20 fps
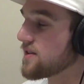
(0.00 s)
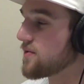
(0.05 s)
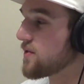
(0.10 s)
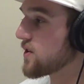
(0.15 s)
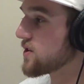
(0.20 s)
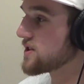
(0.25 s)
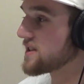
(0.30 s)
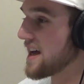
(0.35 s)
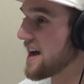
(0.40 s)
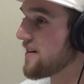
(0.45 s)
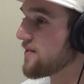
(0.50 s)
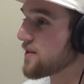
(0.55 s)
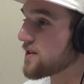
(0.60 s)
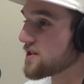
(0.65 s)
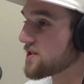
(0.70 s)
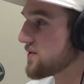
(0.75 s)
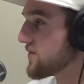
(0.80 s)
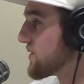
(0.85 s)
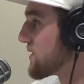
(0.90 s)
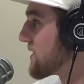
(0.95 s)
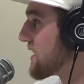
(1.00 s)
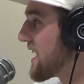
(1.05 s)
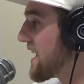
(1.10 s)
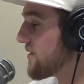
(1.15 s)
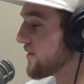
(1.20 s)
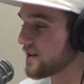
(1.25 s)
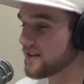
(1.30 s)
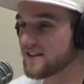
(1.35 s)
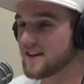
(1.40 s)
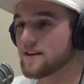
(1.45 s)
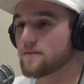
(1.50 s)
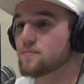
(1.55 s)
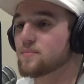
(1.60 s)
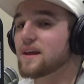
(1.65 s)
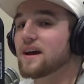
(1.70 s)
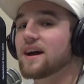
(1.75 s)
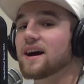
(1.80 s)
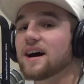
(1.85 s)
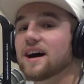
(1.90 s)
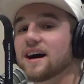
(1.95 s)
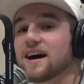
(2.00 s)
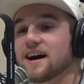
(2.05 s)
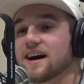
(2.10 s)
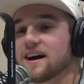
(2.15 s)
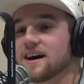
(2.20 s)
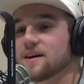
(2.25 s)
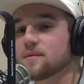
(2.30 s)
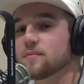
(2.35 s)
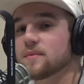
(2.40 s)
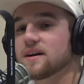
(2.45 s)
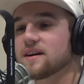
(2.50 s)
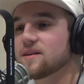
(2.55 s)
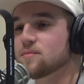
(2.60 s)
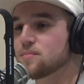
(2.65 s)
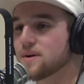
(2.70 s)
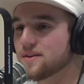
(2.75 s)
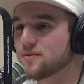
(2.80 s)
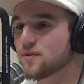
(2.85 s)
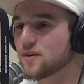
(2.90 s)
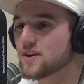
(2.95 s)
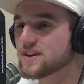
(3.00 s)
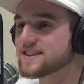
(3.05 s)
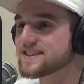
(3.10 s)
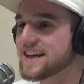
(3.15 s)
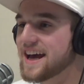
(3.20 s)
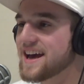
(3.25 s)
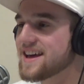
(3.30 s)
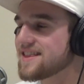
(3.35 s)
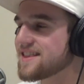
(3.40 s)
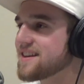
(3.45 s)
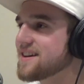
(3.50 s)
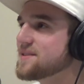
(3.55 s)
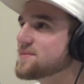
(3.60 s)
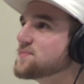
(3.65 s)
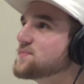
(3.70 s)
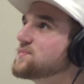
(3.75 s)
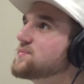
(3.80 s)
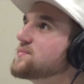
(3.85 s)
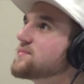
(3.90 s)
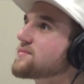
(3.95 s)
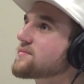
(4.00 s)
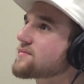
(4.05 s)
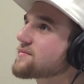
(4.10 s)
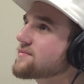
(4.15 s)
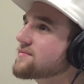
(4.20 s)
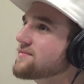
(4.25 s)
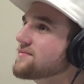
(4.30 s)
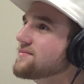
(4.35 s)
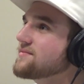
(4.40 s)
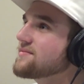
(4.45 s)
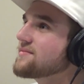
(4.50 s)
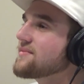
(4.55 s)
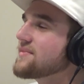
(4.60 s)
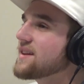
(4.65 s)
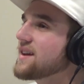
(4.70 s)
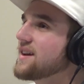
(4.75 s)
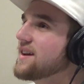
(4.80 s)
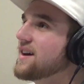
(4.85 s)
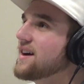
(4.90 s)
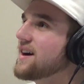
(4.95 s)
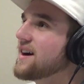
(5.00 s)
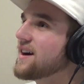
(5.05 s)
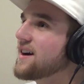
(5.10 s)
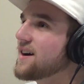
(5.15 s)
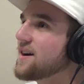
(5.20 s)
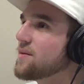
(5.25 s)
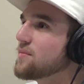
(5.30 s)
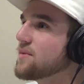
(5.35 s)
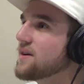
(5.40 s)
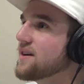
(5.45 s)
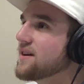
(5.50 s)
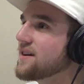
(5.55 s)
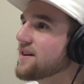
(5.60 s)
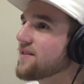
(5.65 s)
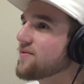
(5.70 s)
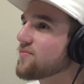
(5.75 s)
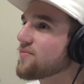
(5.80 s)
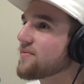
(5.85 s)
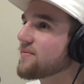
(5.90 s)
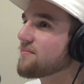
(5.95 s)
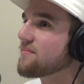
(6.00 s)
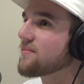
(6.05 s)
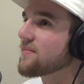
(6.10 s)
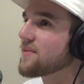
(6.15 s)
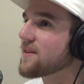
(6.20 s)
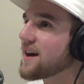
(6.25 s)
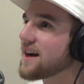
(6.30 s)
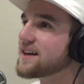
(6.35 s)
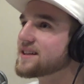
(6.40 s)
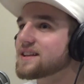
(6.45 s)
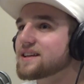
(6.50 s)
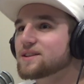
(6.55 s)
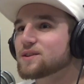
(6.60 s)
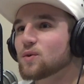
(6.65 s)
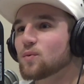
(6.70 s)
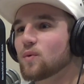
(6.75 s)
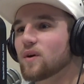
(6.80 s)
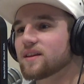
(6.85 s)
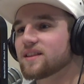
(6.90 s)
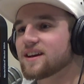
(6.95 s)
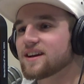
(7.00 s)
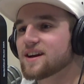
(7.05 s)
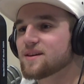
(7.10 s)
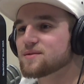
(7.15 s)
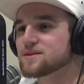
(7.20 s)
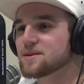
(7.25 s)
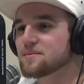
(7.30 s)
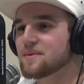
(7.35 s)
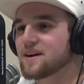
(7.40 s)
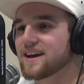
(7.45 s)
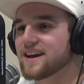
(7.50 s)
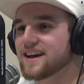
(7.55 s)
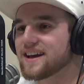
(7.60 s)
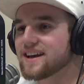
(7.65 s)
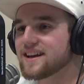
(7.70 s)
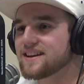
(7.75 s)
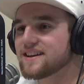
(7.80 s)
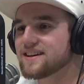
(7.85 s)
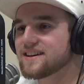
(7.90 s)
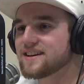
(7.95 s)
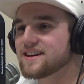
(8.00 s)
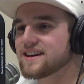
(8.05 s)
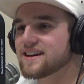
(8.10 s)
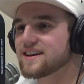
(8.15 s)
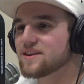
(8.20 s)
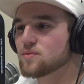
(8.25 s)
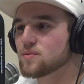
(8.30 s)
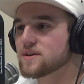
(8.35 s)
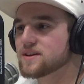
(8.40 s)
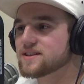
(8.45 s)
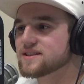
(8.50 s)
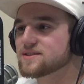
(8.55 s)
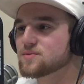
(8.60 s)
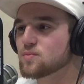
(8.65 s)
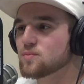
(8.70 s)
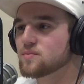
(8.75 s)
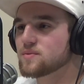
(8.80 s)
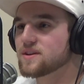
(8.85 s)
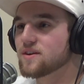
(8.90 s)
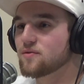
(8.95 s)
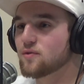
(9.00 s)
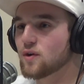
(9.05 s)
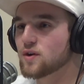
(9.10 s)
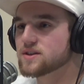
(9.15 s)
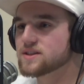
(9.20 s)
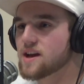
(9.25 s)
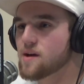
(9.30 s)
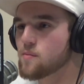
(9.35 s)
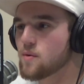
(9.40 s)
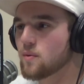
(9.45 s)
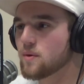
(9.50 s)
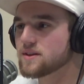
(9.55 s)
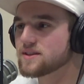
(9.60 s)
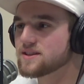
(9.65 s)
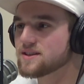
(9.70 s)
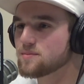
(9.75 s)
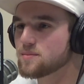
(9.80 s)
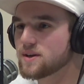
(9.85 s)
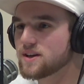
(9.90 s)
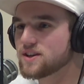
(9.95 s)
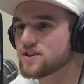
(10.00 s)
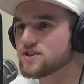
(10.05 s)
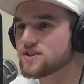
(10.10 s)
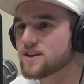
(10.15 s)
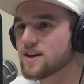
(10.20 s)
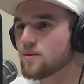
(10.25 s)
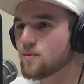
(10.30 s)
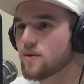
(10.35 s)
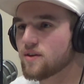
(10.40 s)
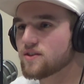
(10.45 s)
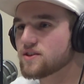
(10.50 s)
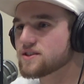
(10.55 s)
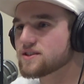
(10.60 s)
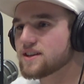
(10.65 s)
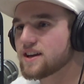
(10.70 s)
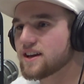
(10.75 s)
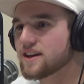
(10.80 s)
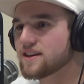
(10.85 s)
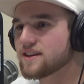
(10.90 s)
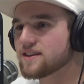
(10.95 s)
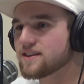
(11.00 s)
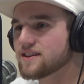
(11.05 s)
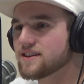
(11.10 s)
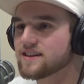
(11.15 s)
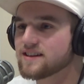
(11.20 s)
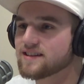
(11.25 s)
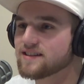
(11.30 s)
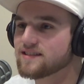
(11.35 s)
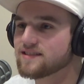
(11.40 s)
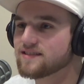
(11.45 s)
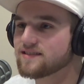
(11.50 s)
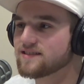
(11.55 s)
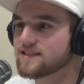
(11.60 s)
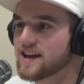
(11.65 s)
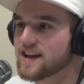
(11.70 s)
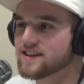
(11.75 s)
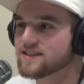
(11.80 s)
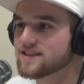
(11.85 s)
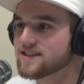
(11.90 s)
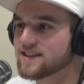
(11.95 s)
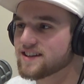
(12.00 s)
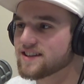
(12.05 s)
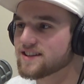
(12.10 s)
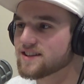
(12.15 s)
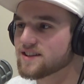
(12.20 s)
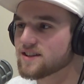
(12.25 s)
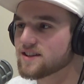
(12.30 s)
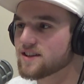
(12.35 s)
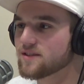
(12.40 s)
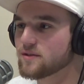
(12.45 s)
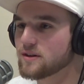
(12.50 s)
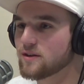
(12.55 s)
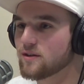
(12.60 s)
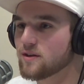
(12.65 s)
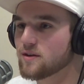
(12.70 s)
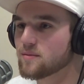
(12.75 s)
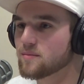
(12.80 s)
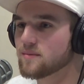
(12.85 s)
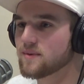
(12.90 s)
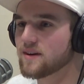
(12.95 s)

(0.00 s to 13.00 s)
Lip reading: We're like the first evers for everything. But for Seth, I think the one that comes to my head was the first time we went to the beach and we were just like dancing in the